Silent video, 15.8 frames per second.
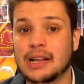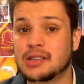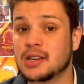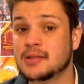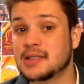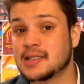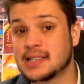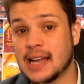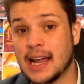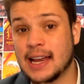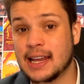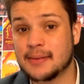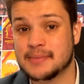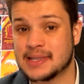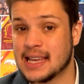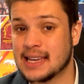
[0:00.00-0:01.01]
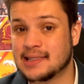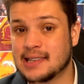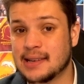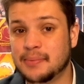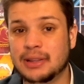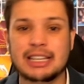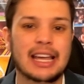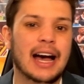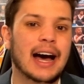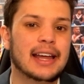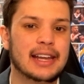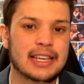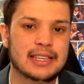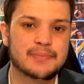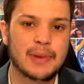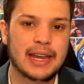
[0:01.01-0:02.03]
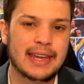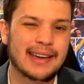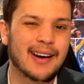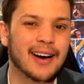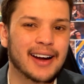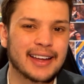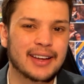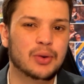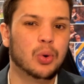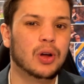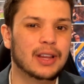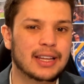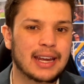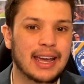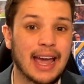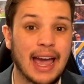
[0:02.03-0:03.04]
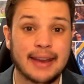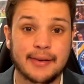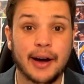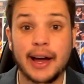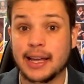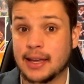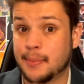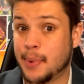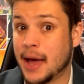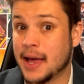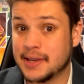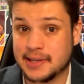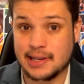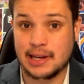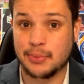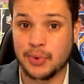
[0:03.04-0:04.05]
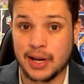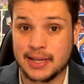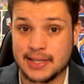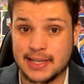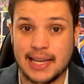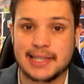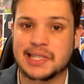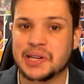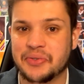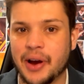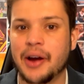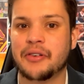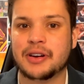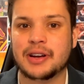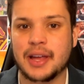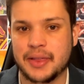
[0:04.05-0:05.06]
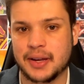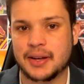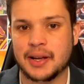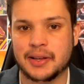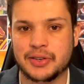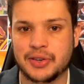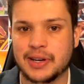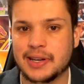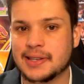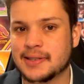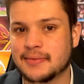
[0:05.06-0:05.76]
terms of stadiums, there simply aren't as many high quality and high capacity ones as there are in other countries.